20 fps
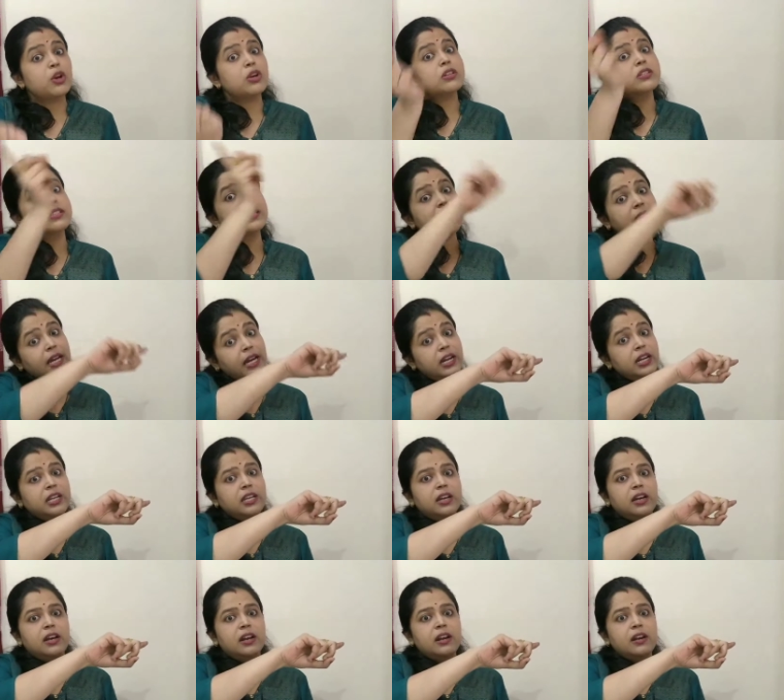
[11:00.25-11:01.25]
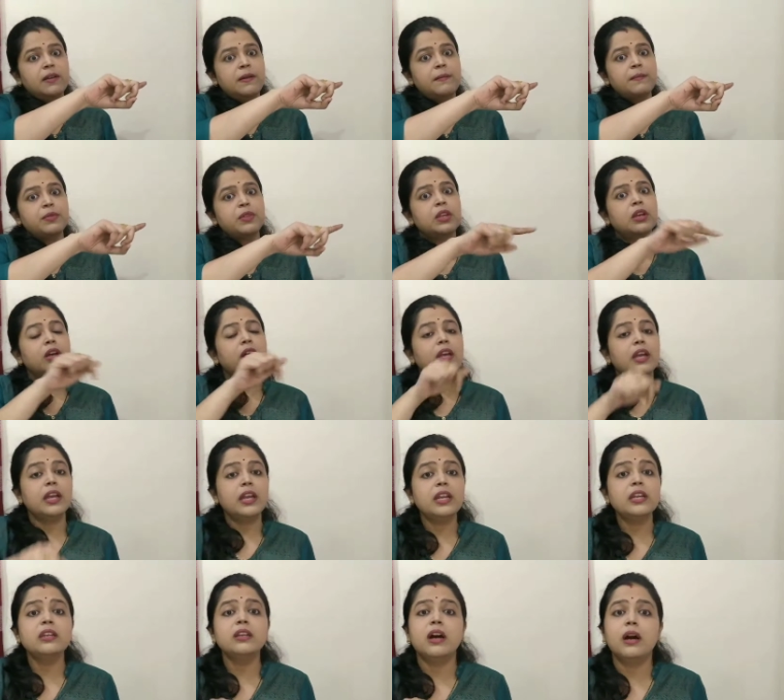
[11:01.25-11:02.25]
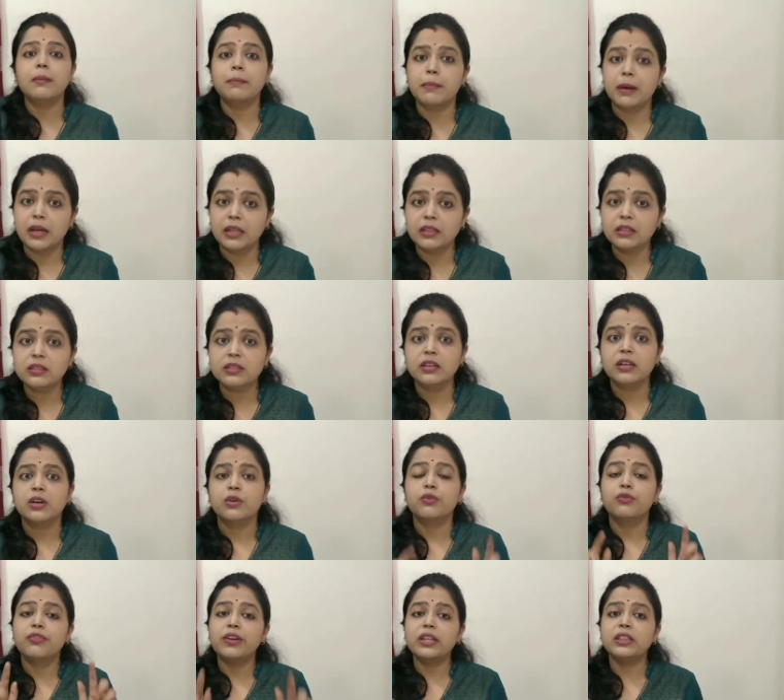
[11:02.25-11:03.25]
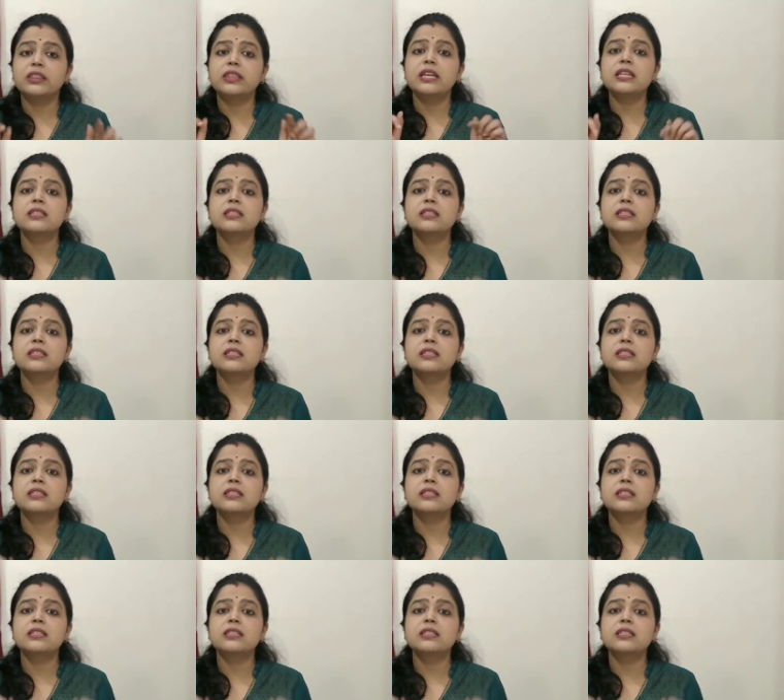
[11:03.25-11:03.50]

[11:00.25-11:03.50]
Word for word: your second year in a month with